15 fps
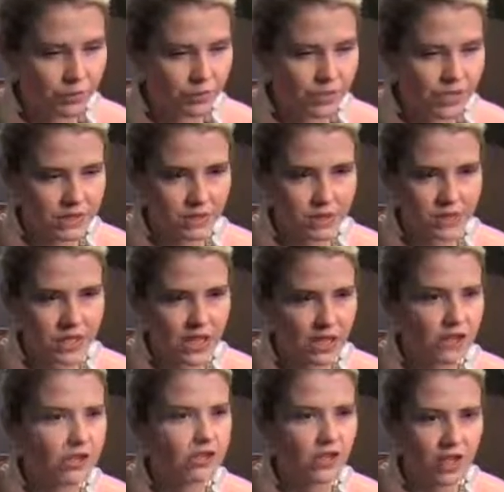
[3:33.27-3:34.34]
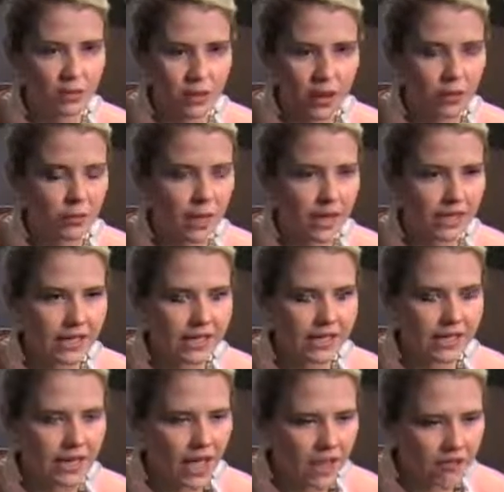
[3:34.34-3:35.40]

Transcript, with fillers: principles I could share about Rad Kids and